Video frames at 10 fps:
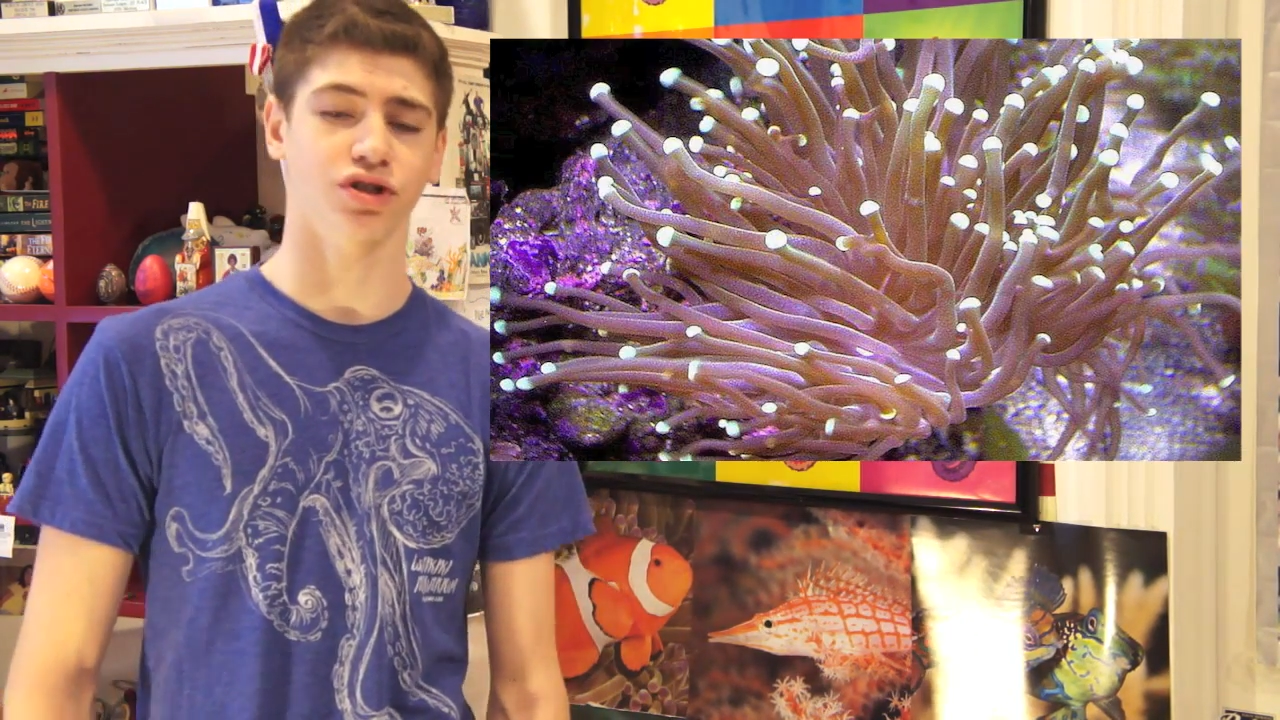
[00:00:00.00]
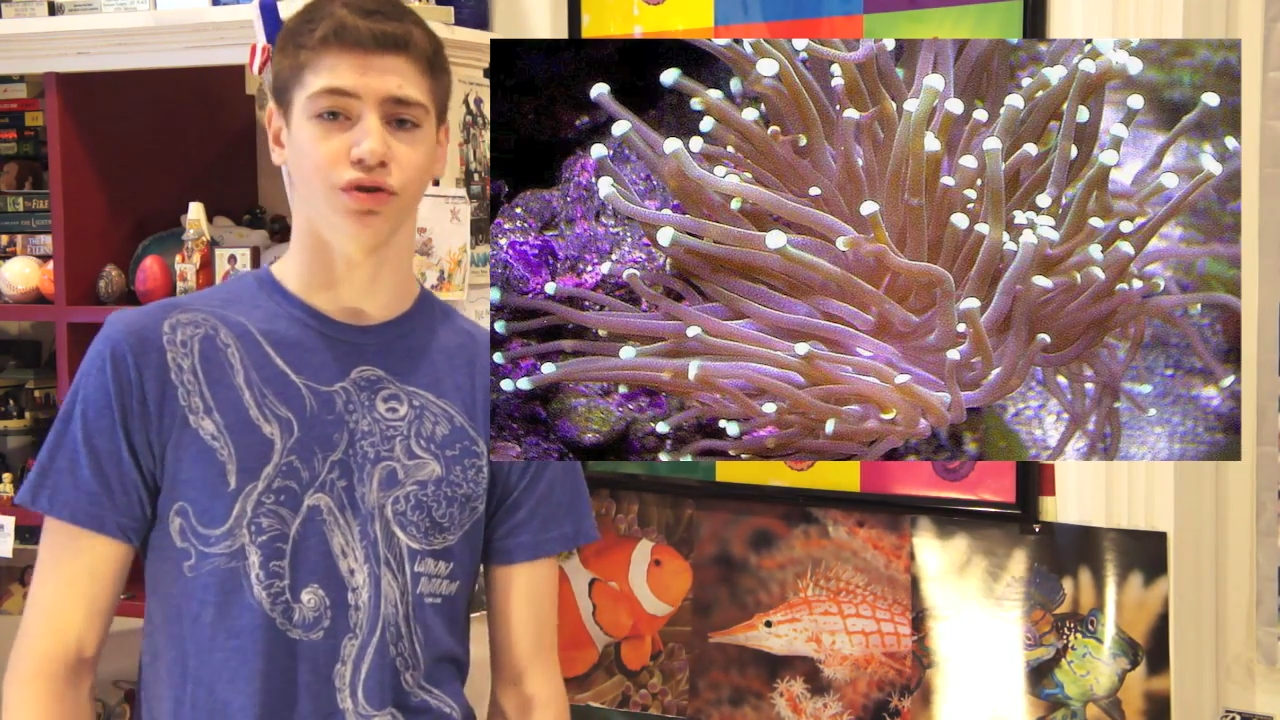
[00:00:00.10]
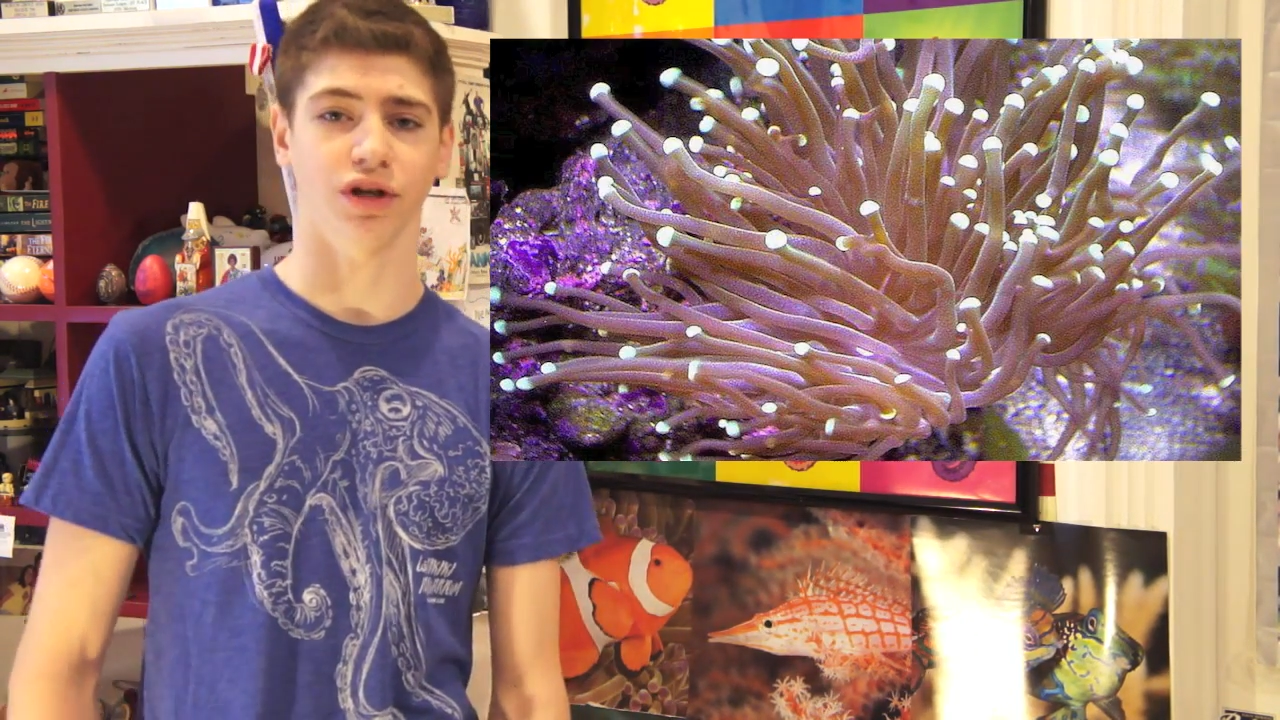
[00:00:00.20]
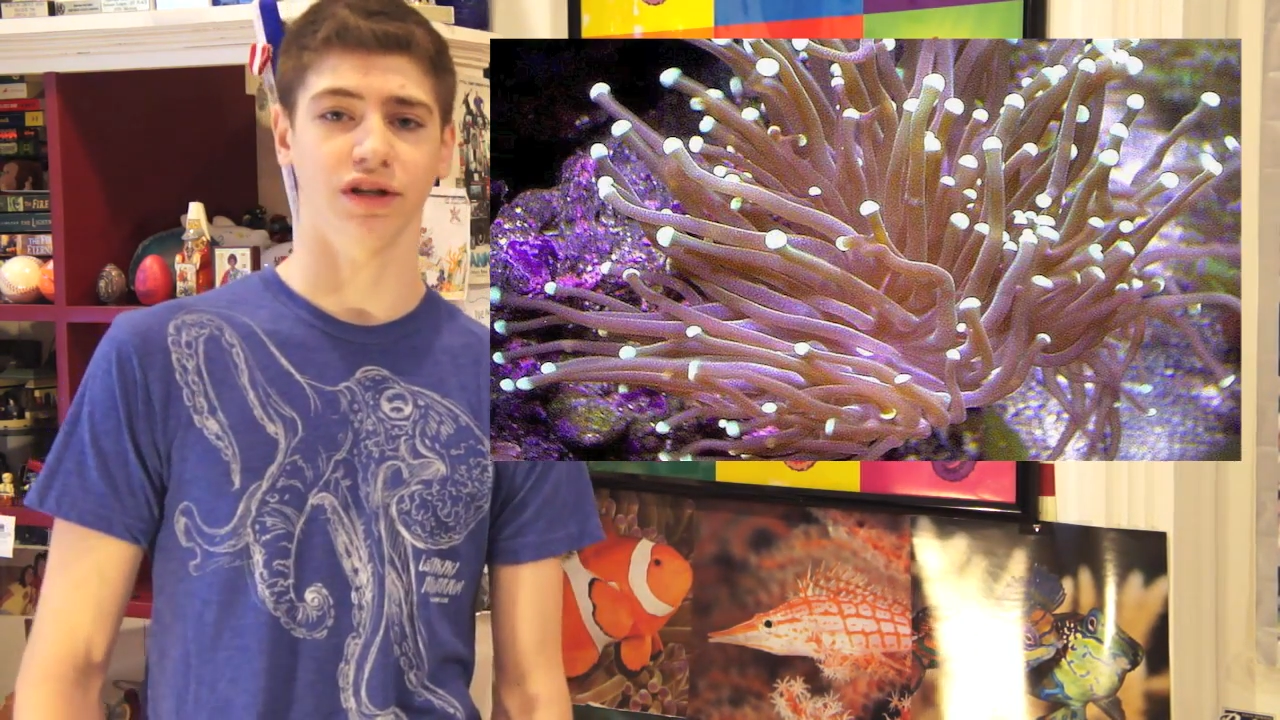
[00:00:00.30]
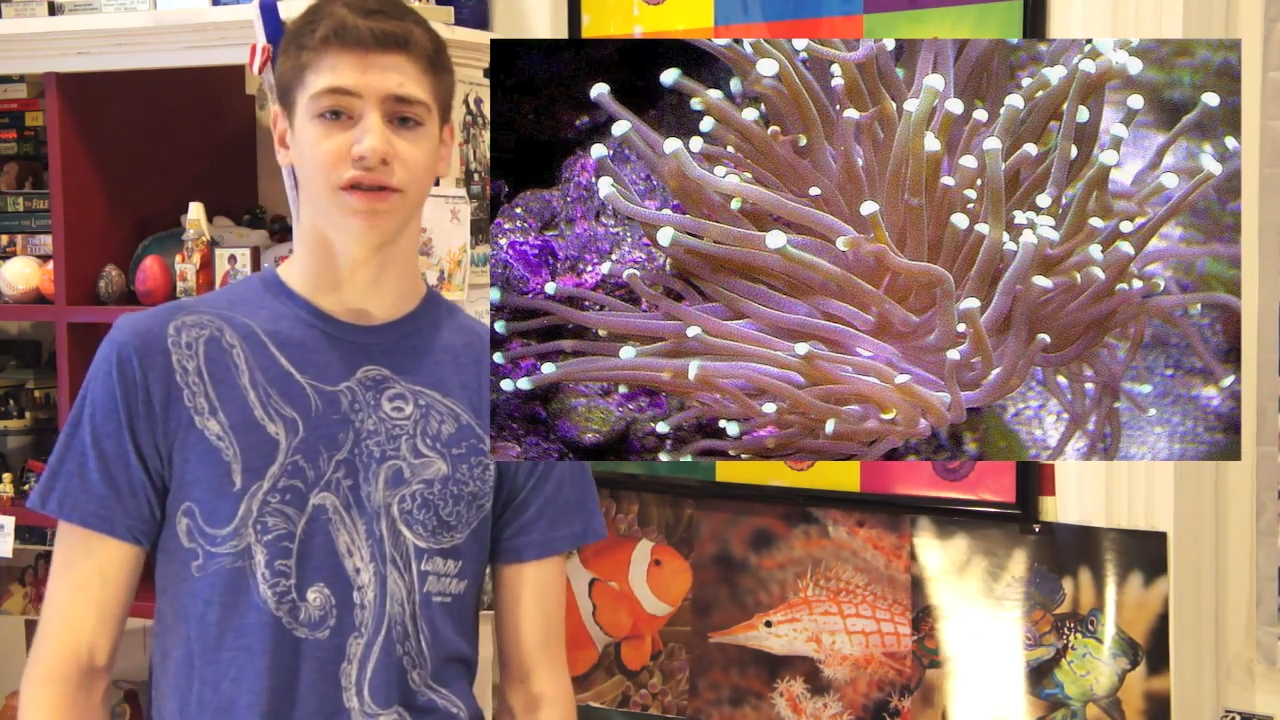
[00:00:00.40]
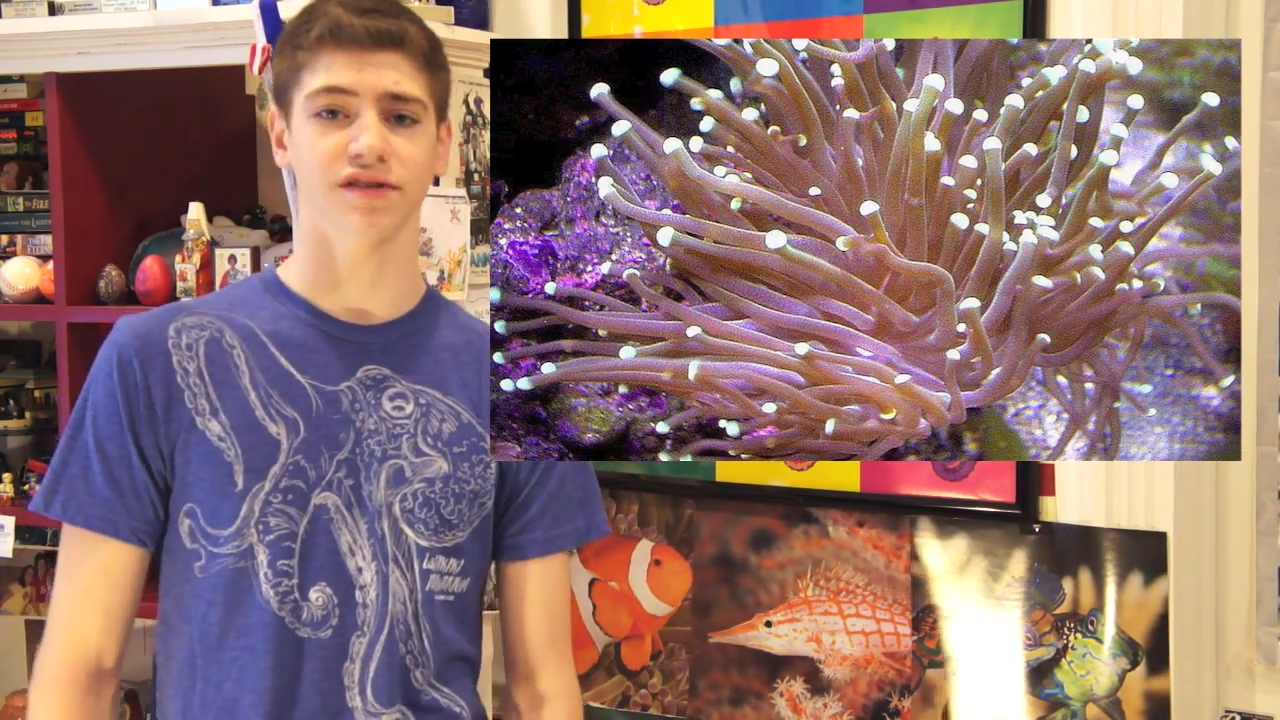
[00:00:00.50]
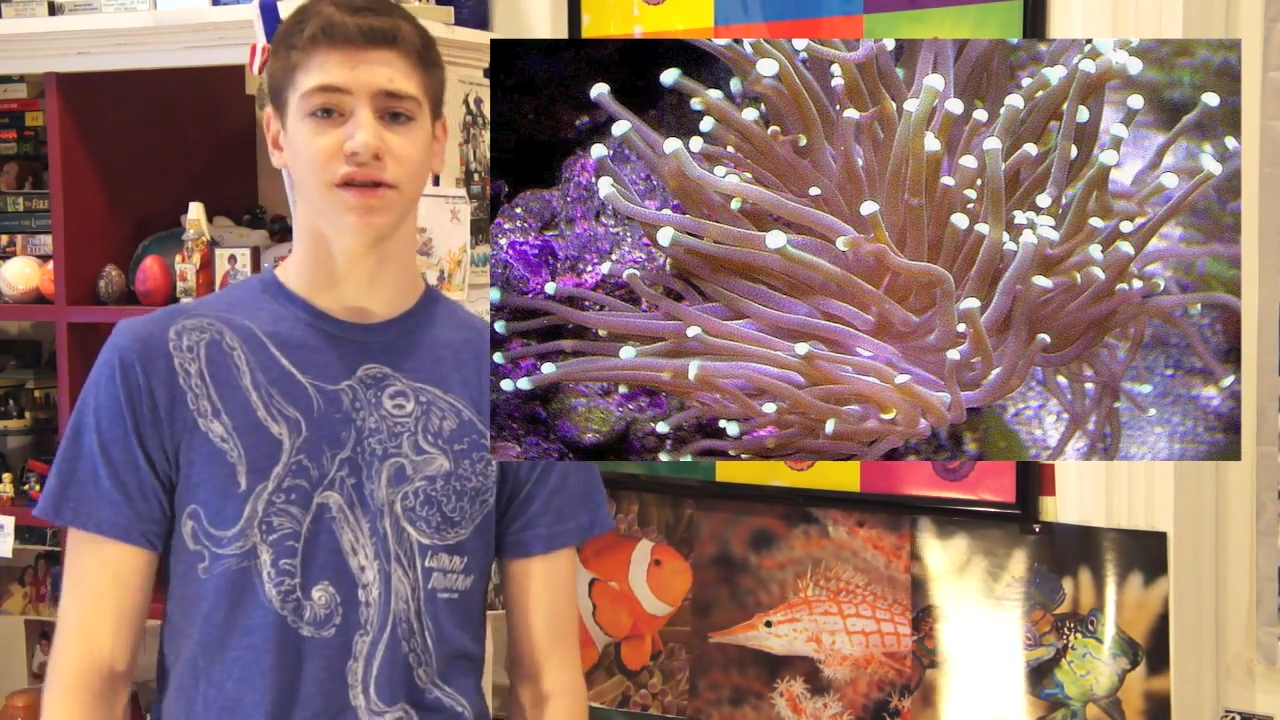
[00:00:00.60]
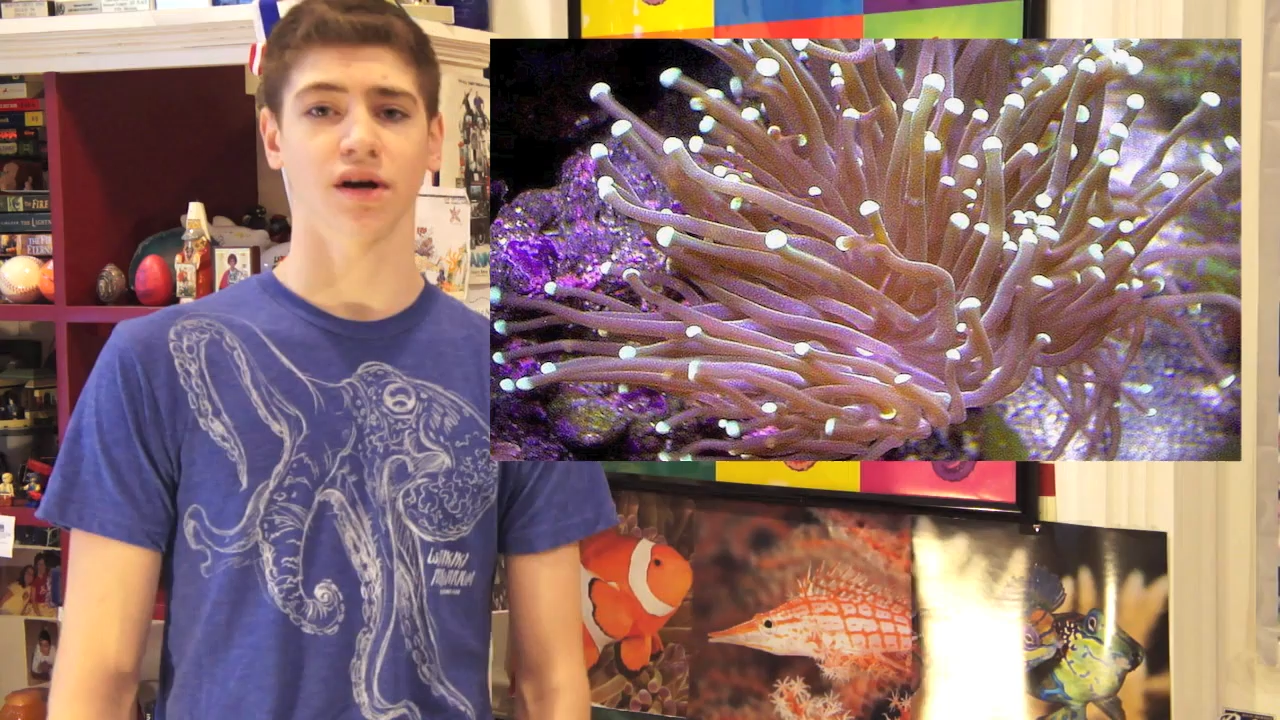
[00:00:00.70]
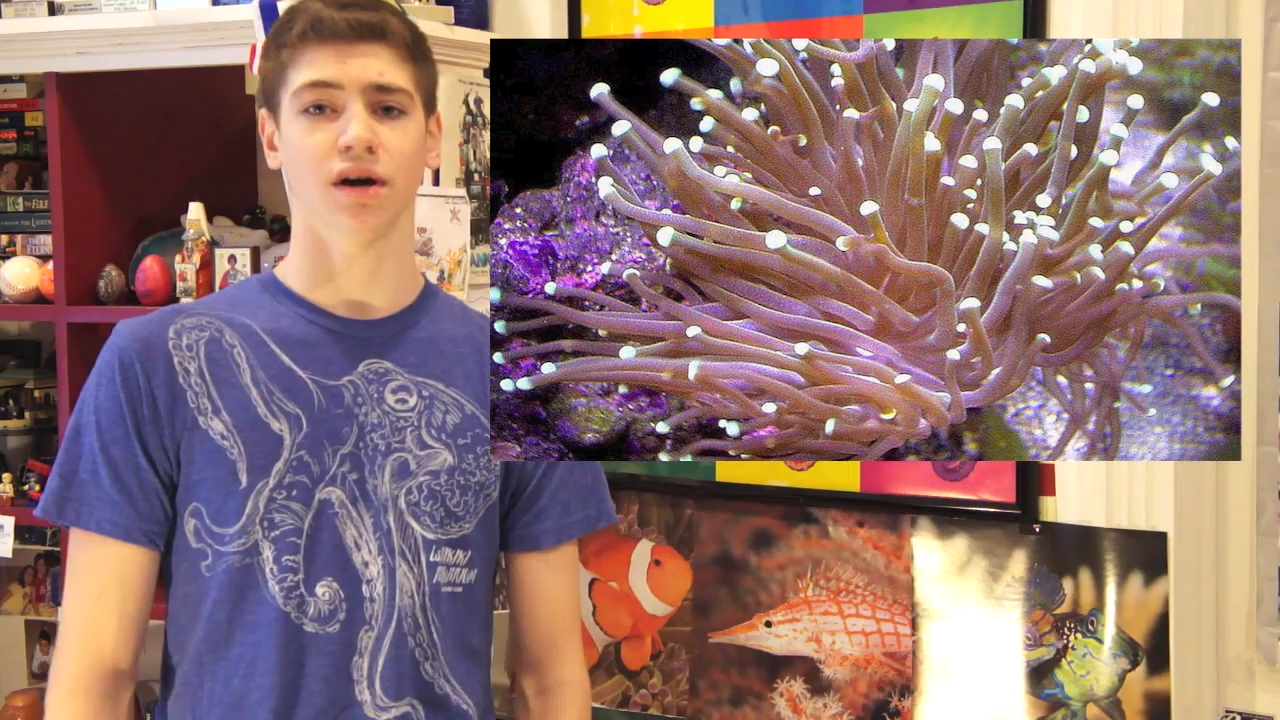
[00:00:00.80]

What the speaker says: greens